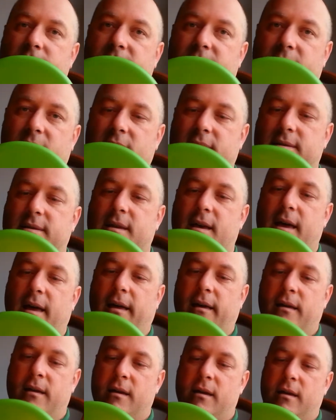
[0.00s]
This
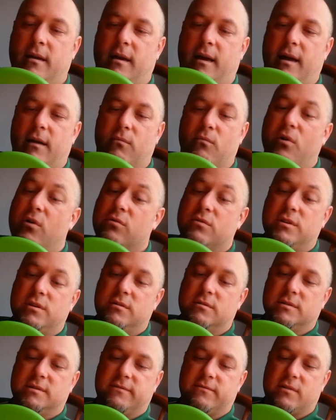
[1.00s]
I won't
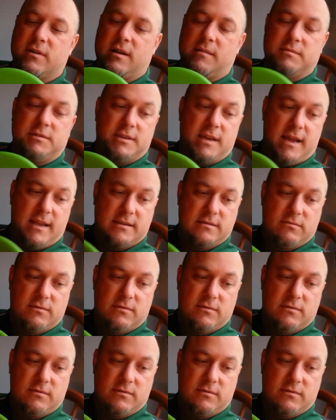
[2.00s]
use for upshots,